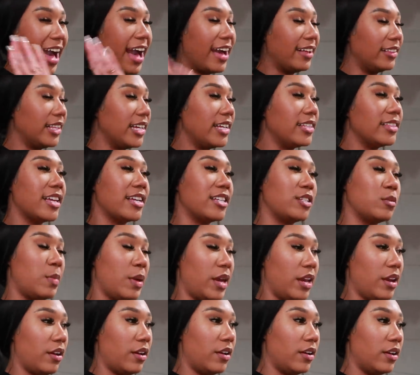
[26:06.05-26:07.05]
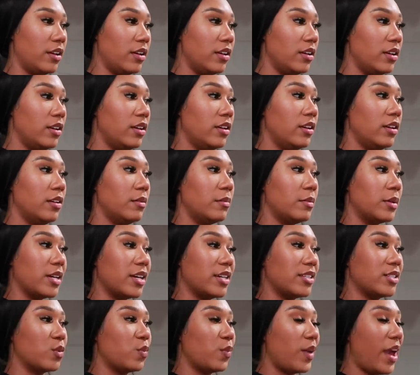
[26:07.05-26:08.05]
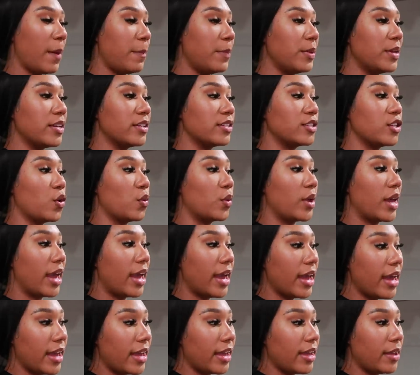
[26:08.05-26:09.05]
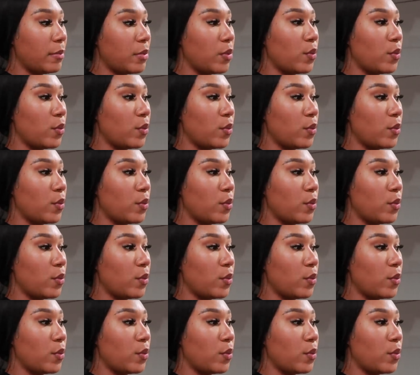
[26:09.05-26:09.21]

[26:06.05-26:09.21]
I think that's better, because the wrapping is okay,